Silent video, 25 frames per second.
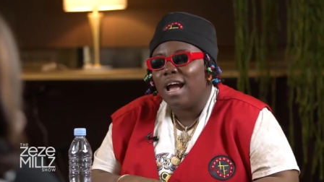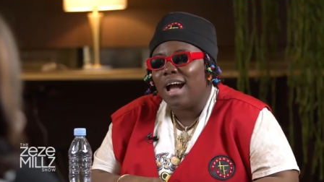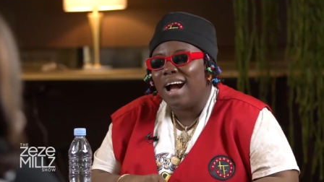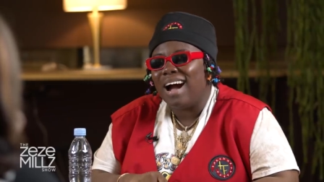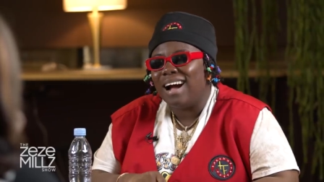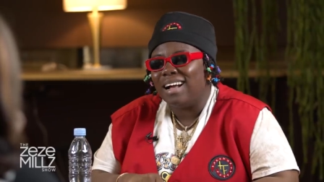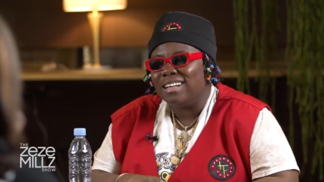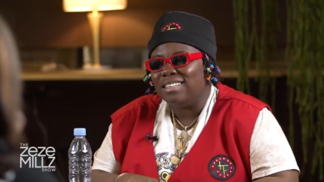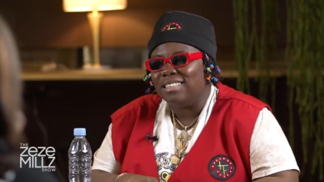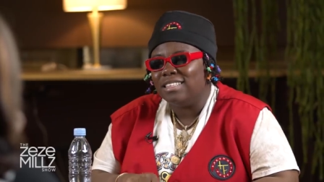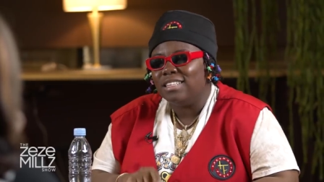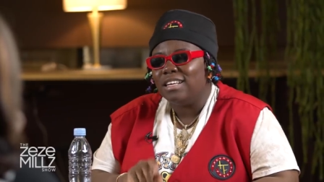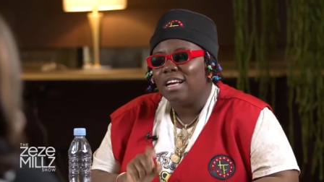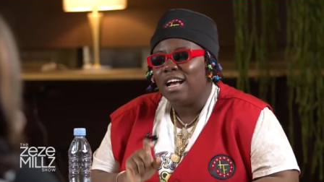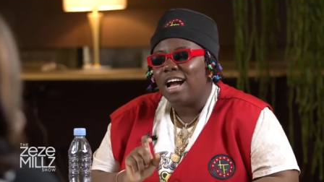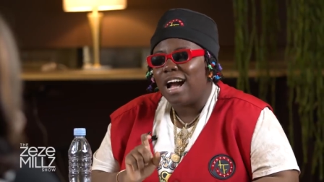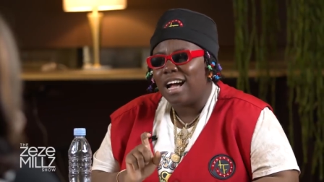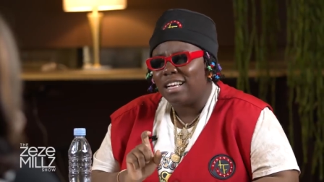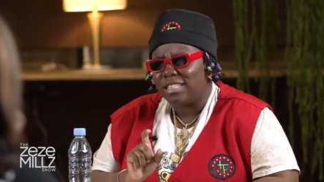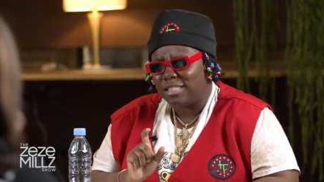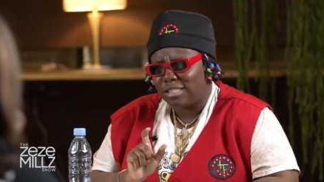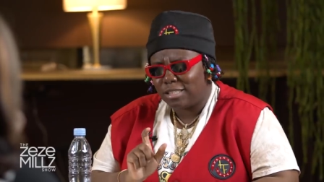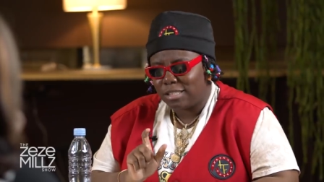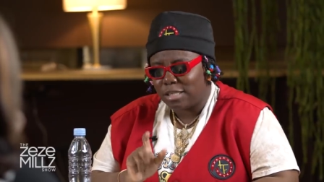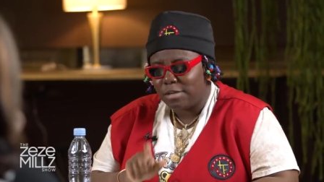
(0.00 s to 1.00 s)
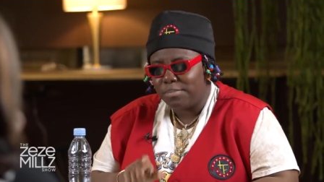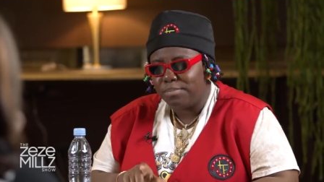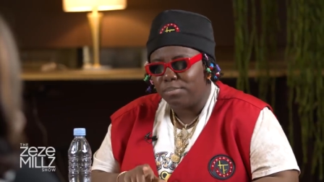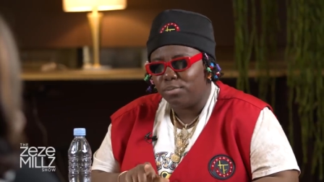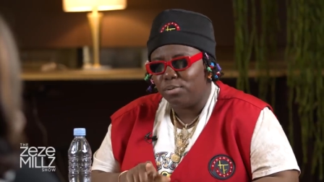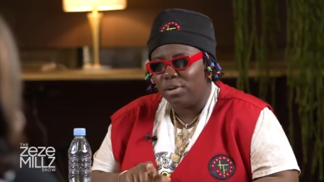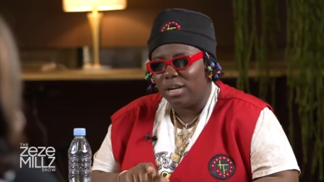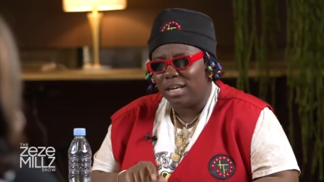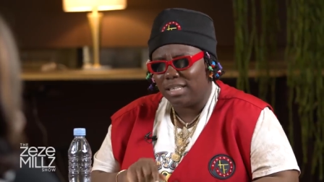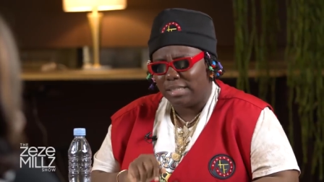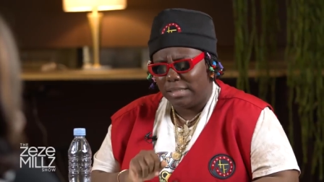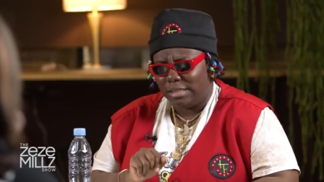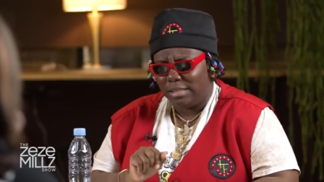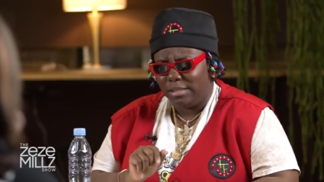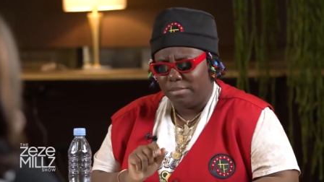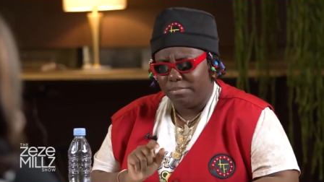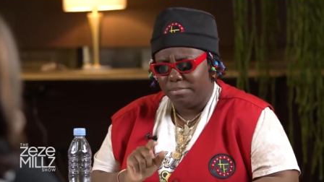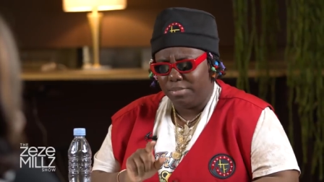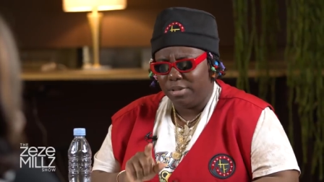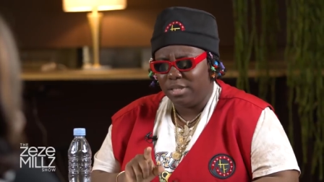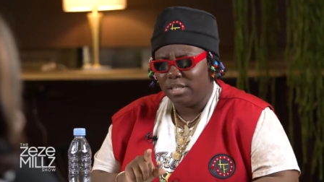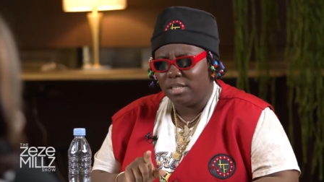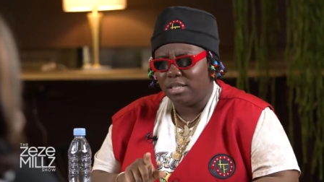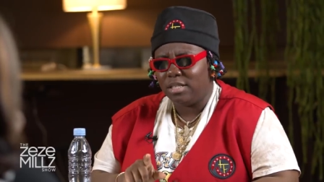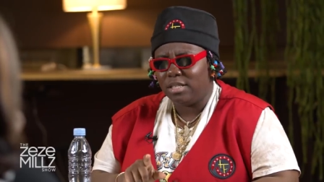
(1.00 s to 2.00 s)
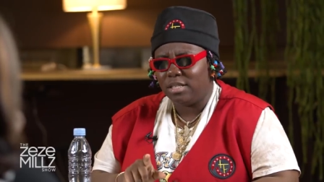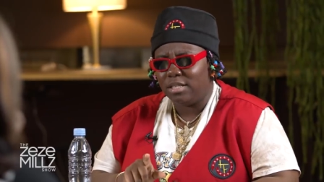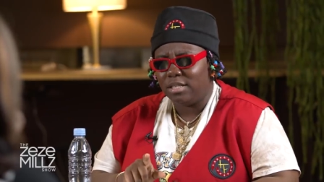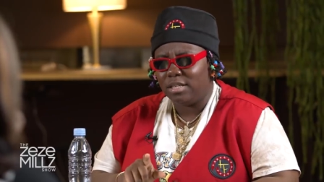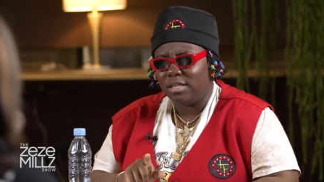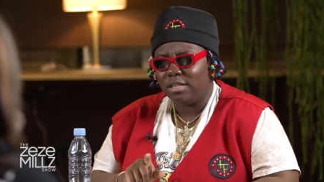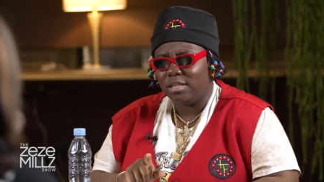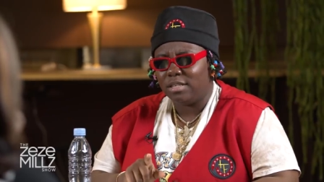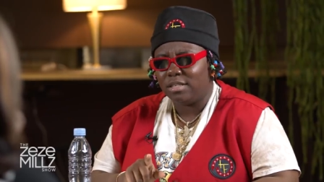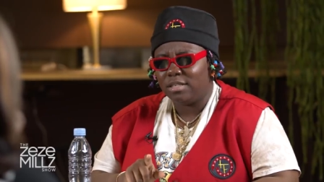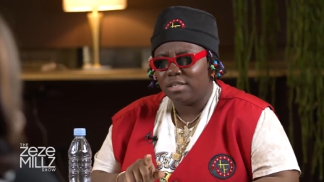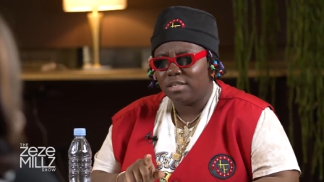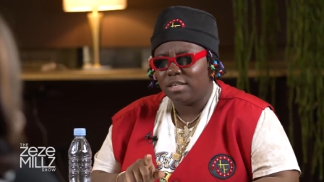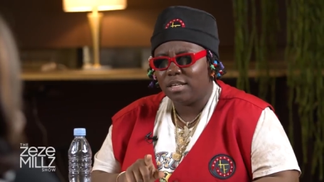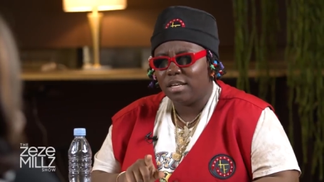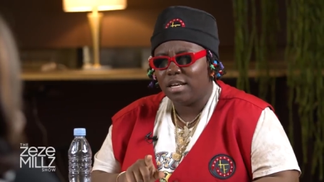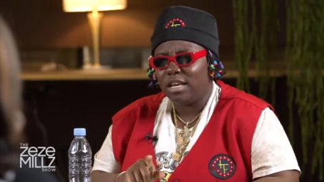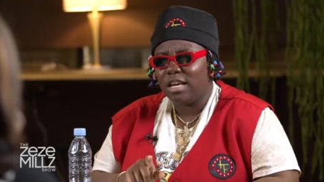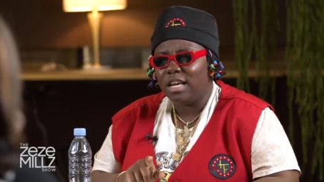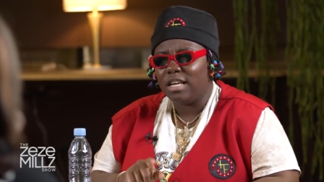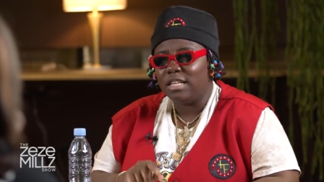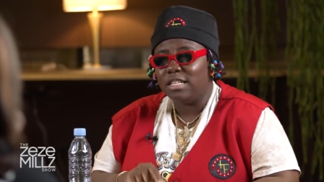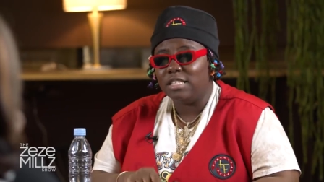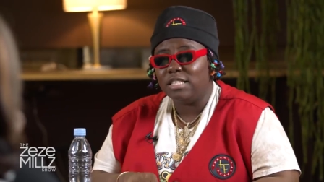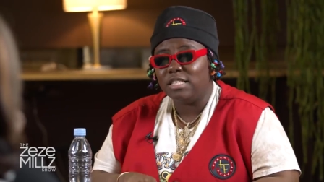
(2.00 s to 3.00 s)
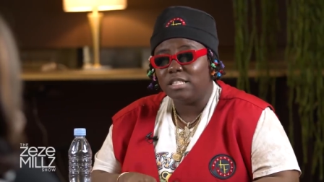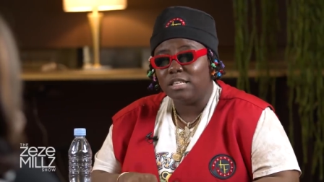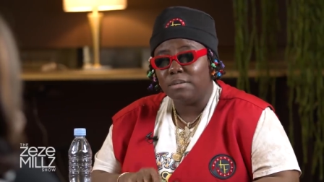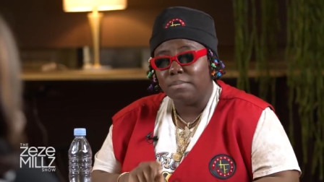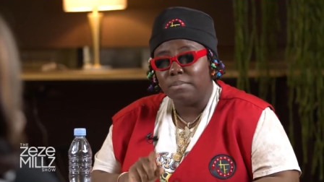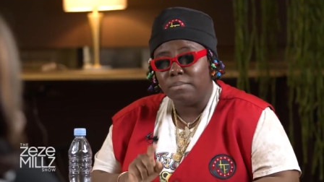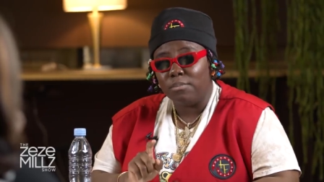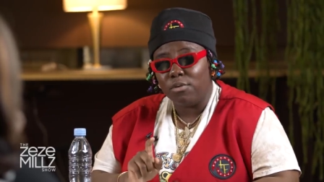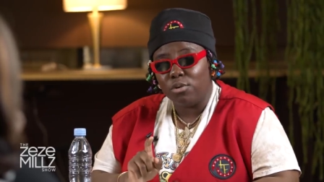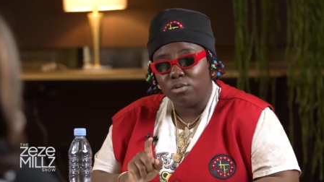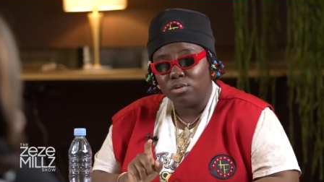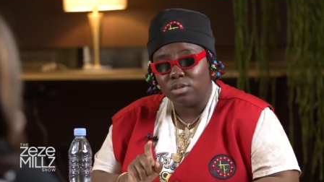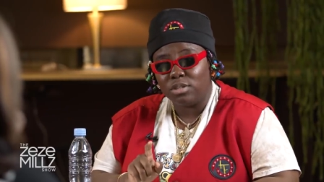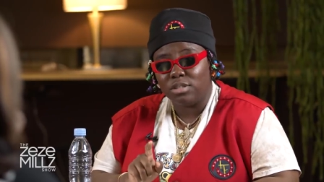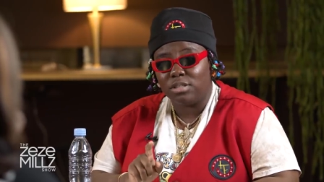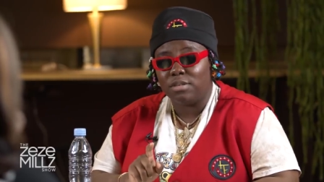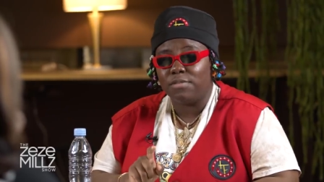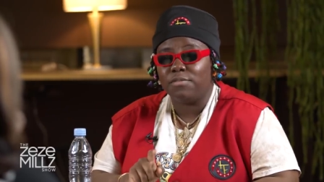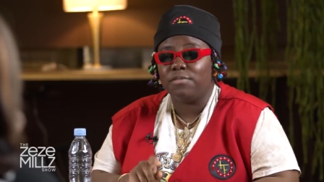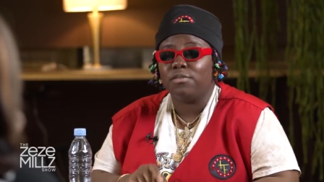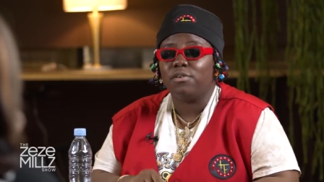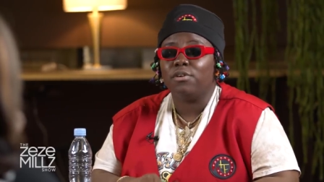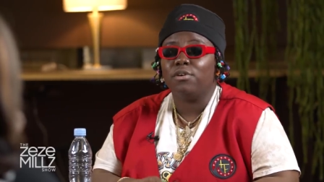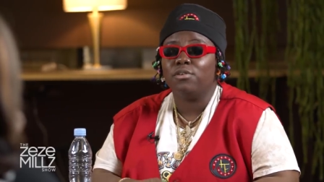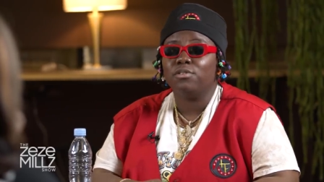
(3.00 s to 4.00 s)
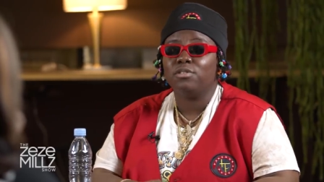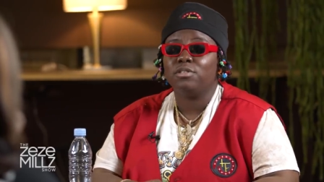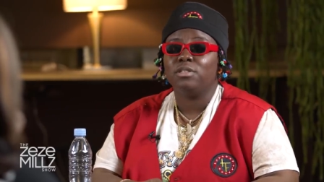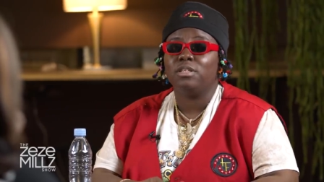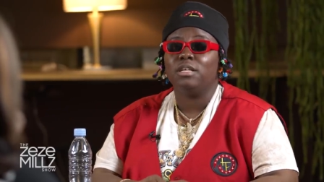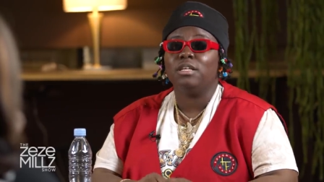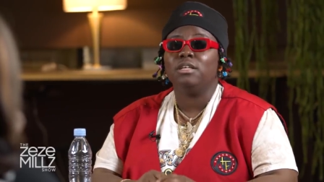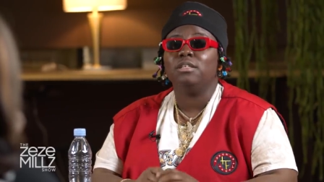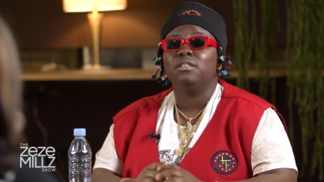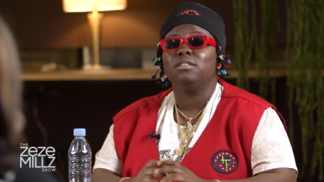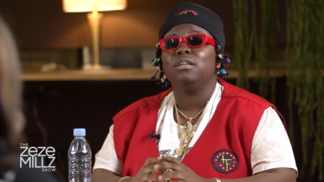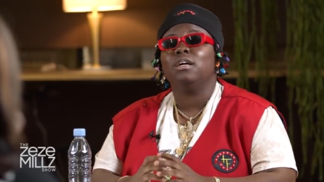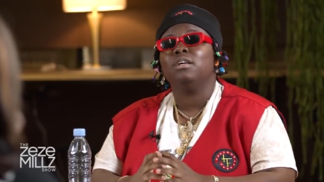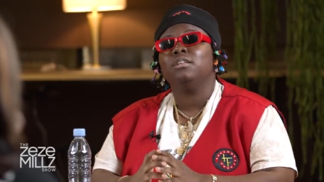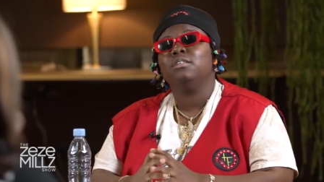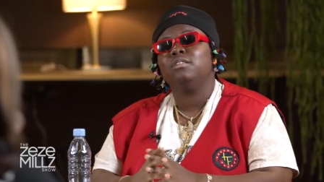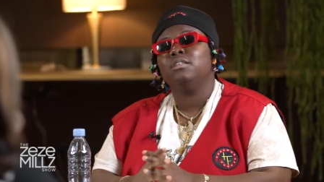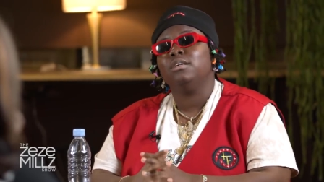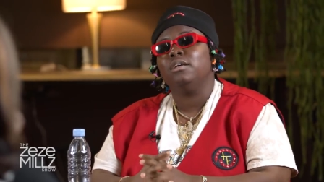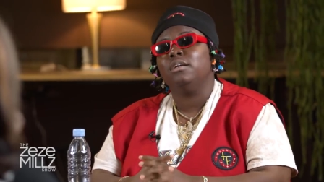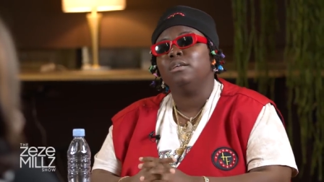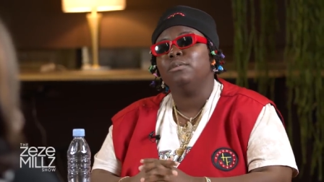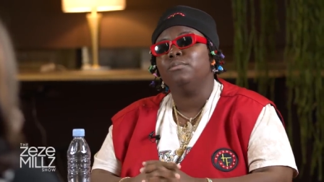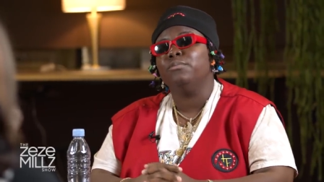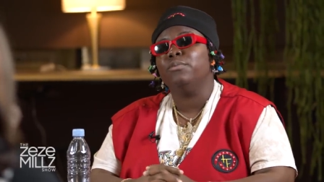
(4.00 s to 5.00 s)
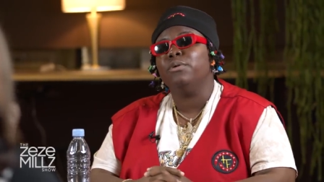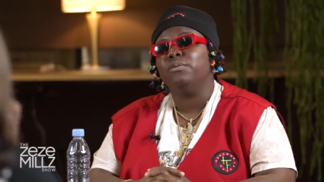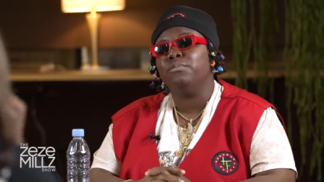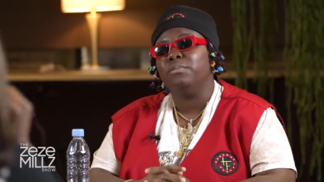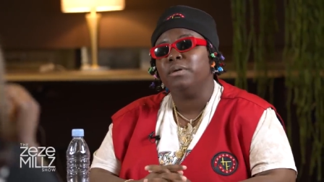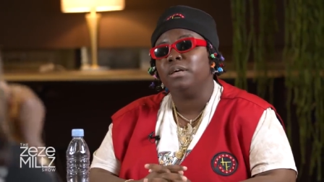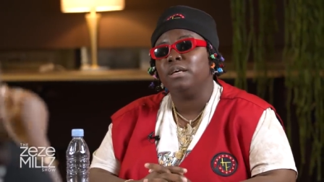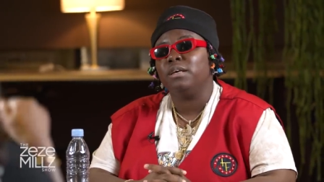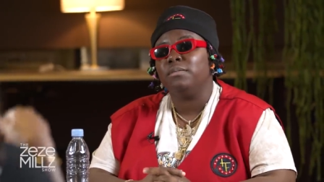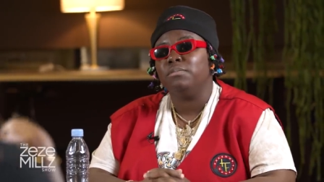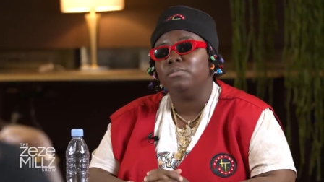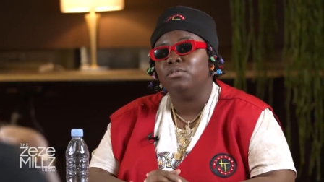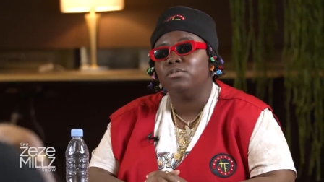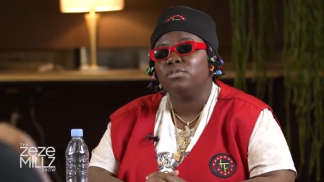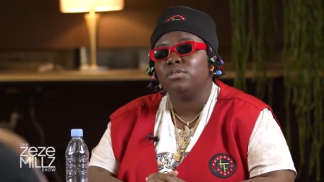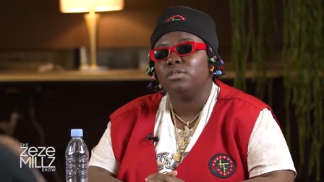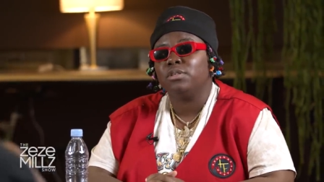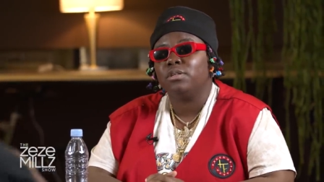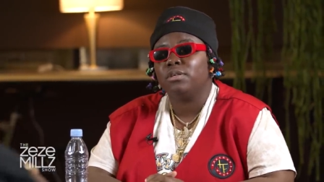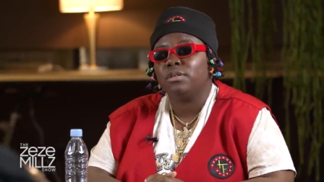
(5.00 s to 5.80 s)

And as simple as simplicity is, it's the most difficult thing to attain when making music.